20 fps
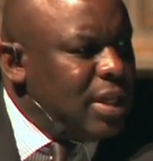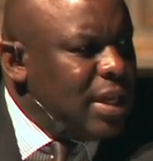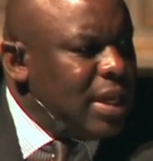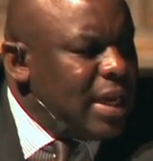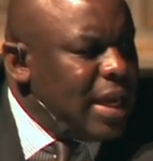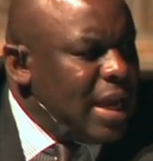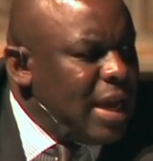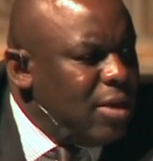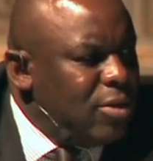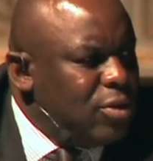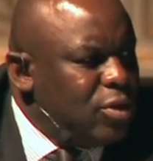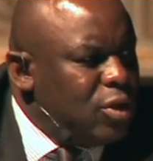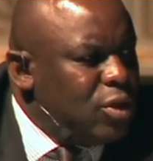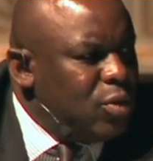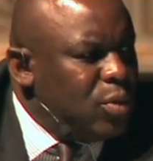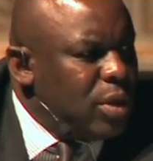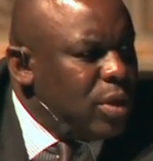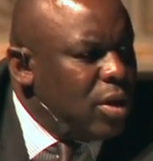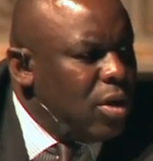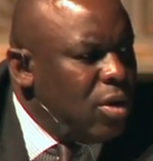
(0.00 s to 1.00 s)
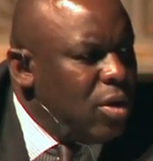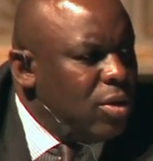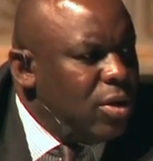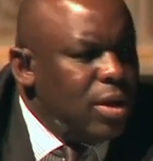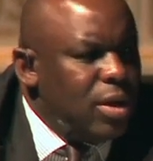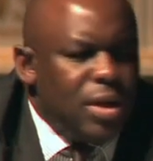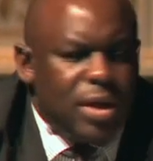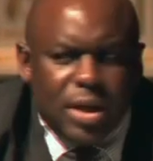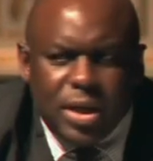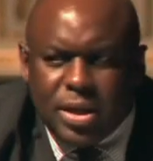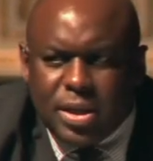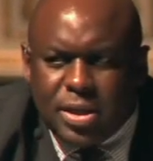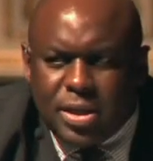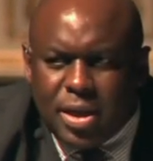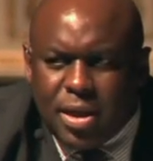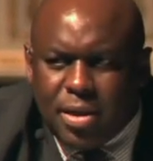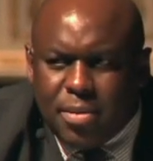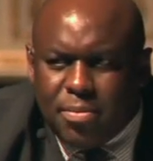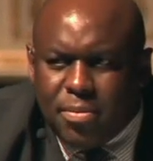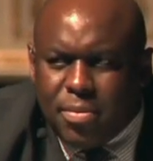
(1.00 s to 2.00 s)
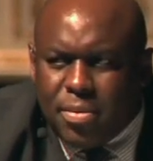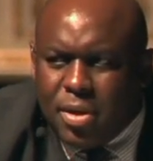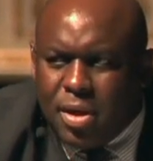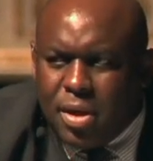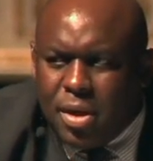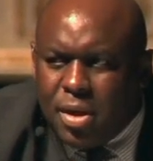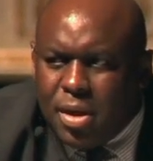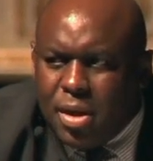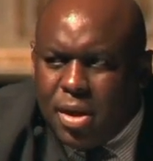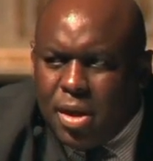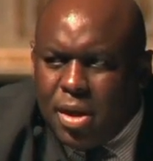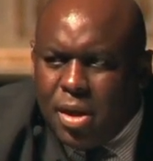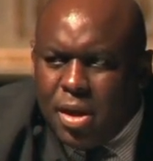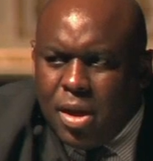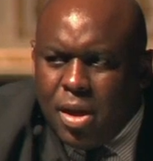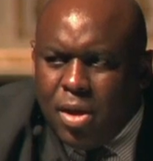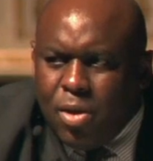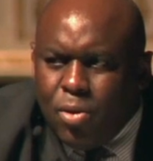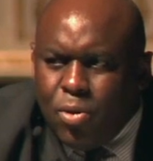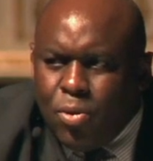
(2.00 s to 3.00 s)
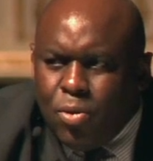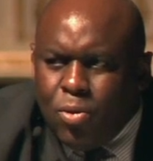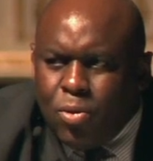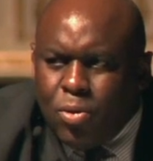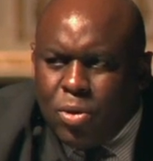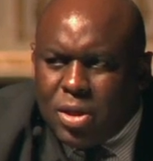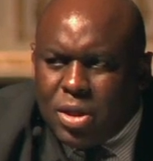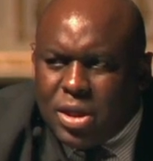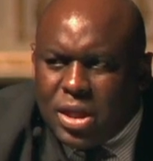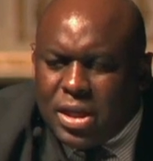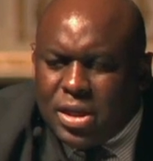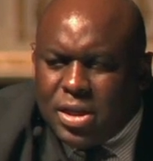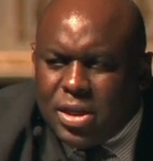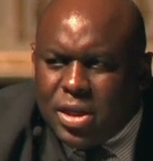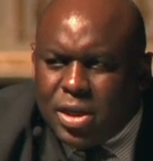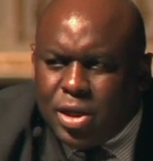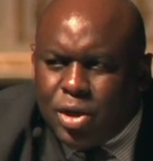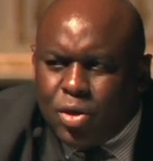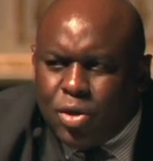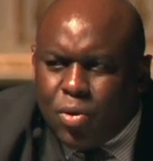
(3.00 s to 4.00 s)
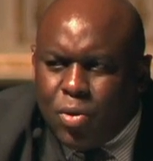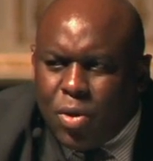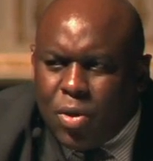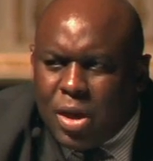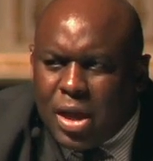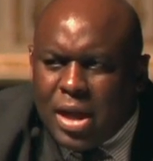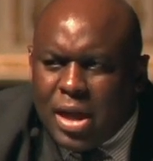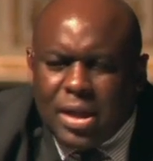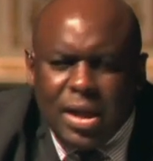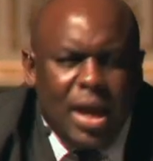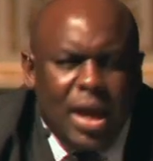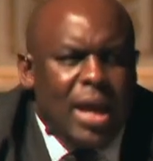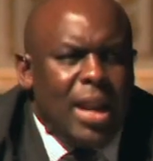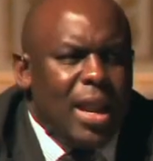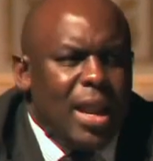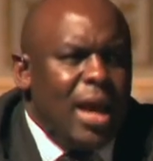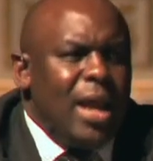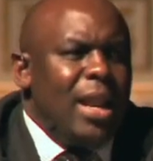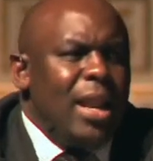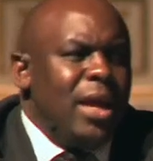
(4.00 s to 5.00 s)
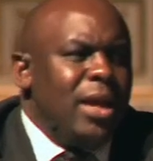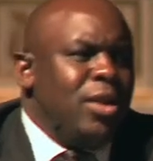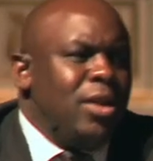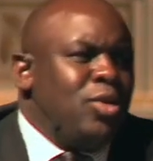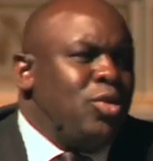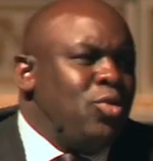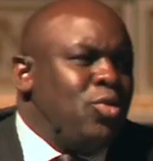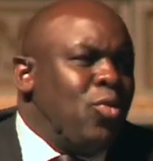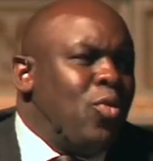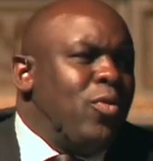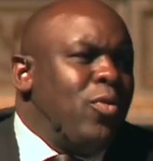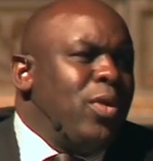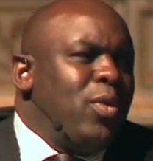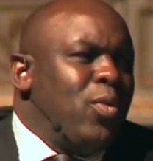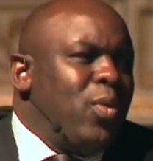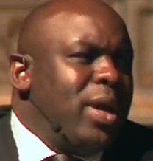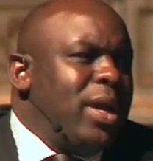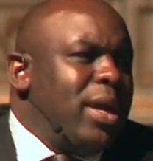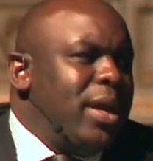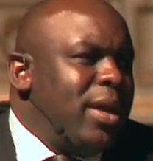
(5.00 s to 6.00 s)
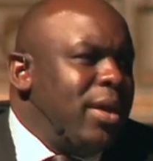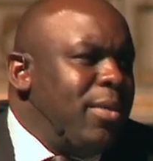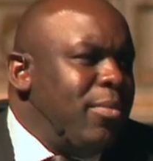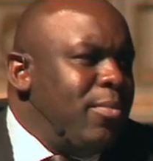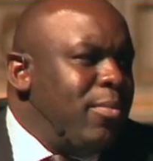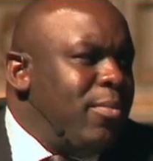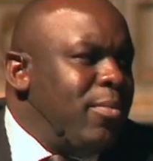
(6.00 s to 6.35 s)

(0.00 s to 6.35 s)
and encounters with God, his all the things that he saw, I like the story where